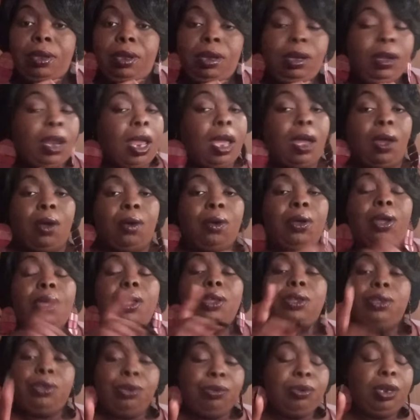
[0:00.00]
Now
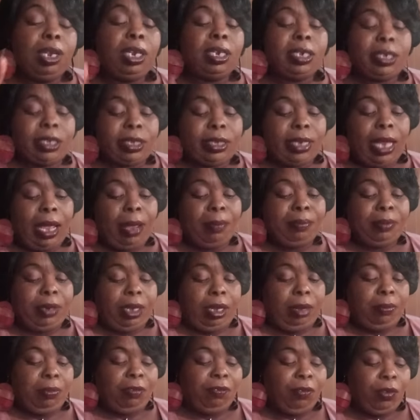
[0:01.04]
you need to stop
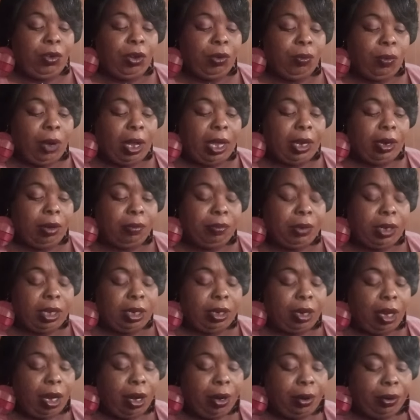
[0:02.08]
that before you wind up
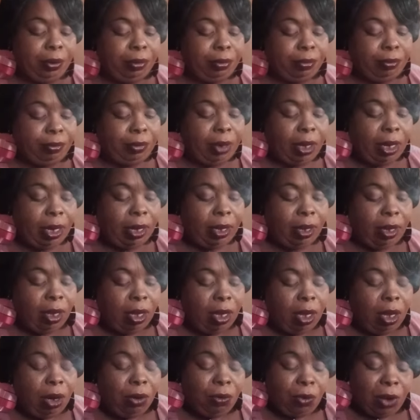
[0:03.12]
getting hurt, okay?
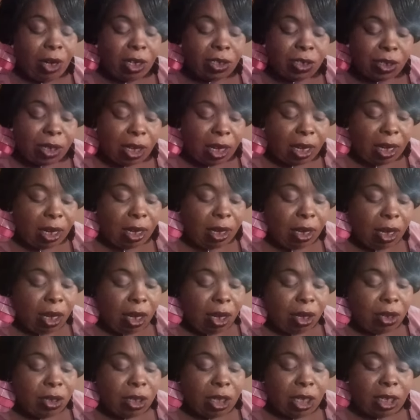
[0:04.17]
Regine
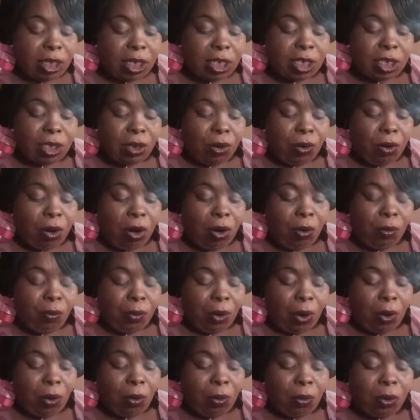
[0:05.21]
need to slow her
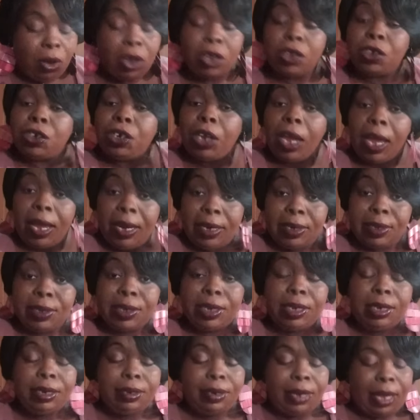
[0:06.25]
roll because she
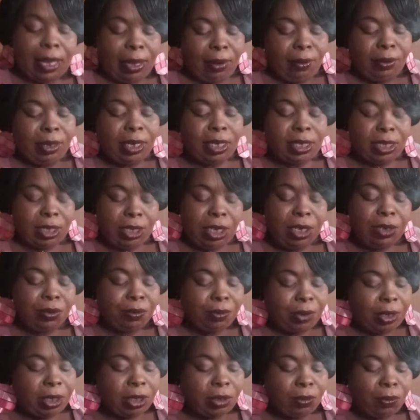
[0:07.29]
18 now. That's another
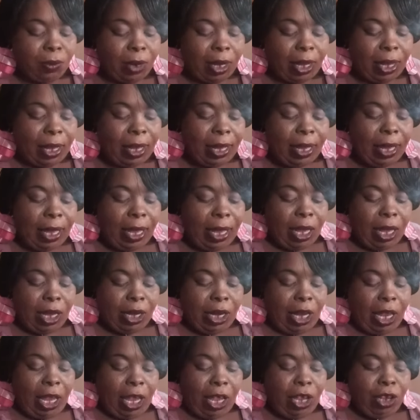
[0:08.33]
reason why.
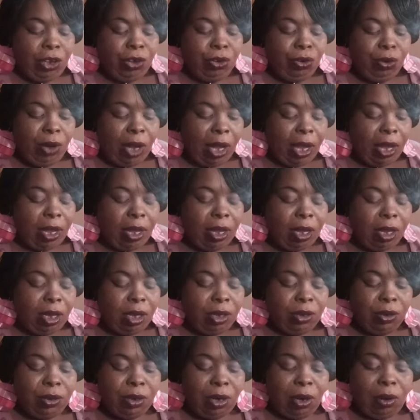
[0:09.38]
Now, you can't,
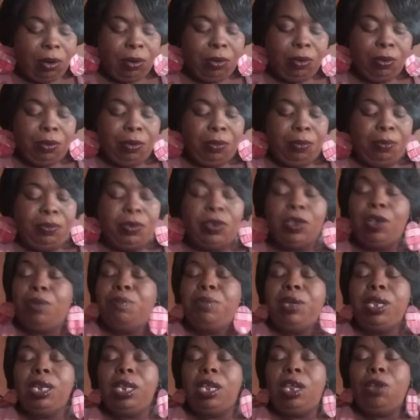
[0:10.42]
you know, to
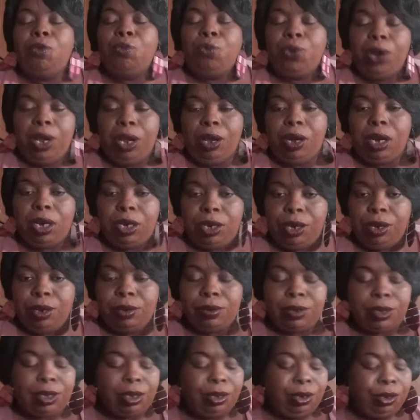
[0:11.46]
many real
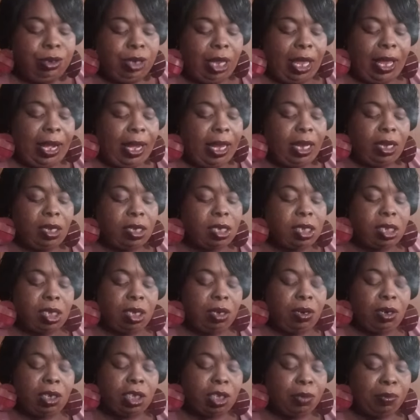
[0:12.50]
adults, that ain't
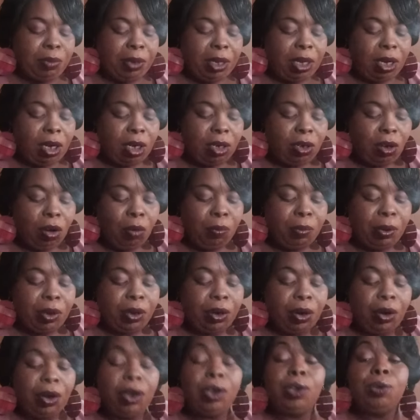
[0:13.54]
considered to be an adult. But
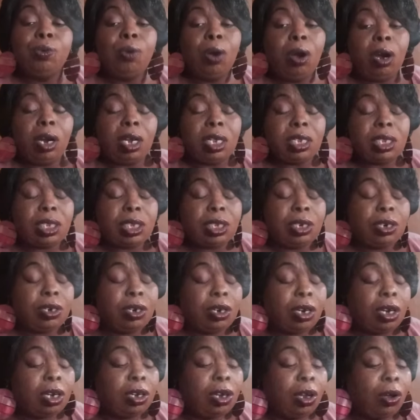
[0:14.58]
girl, you are considered
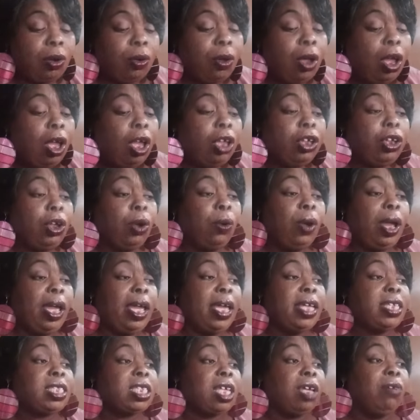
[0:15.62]
an adult. Your
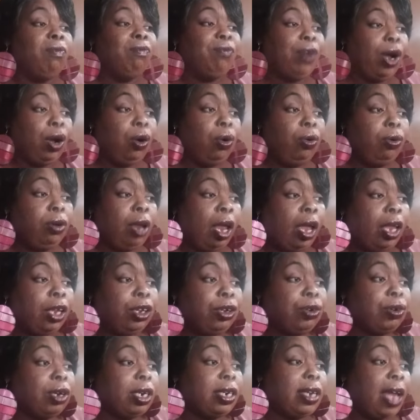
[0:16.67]
ass can vote,
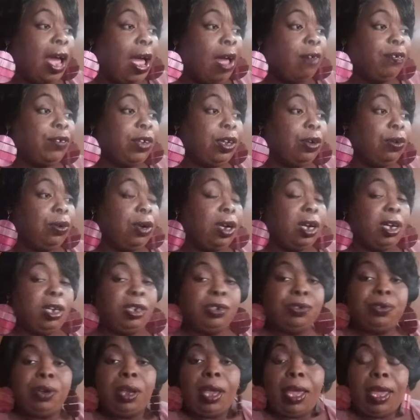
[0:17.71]
you can die for your
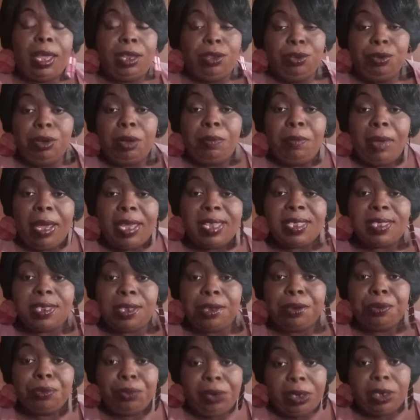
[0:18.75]
country, and you can buy
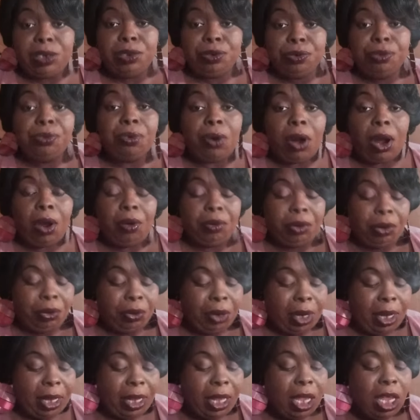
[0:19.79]
cigarettes. You grown,
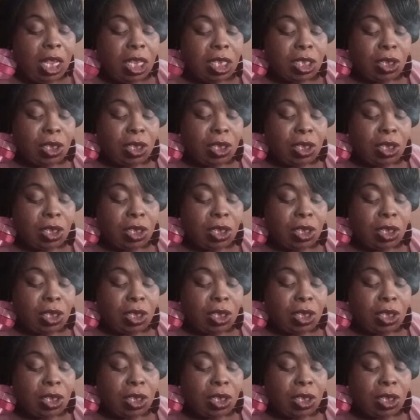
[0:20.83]
okay?